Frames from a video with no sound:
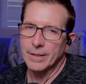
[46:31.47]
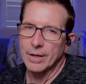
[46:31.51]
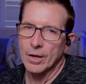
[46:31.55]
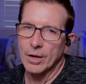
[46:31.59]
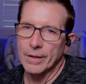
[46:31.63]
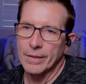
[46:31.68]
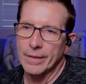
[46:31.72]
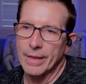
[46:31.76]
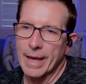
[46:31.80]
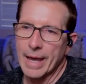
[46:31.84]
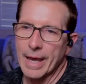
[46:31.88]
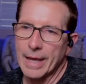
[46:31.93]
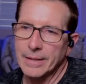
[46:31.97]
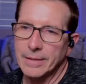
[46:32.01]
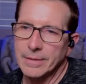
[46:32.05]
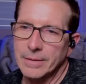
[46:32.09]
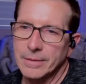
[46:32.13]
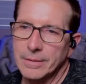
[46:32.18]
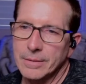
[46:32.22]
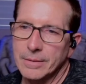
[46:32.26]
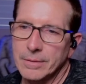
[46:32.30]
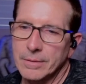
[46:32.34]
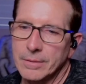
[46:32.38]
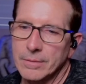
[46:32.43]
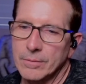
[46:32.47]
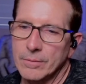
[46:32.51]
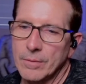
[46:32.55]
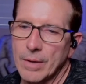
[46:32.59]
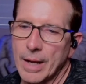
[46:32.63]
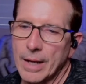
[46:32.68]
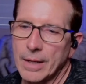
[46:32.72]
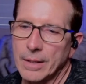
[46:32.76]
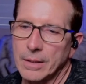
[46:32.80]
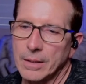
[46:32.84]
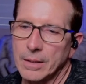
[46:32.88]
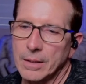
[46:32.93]
on that,
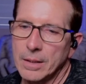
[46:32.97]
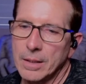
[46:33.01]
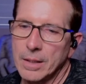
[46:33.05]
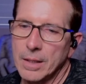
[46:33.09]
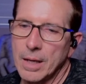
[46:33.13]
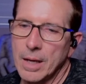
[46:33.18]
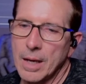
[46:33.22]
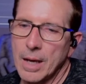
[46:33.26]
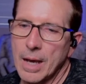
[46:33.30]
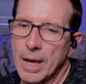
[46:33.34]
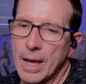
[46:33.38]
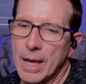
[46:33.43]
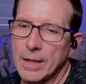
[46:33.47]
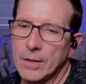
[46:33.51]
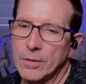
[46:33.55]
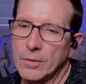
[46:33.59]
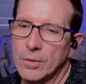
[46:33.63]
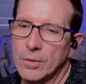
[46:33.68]
right? I don't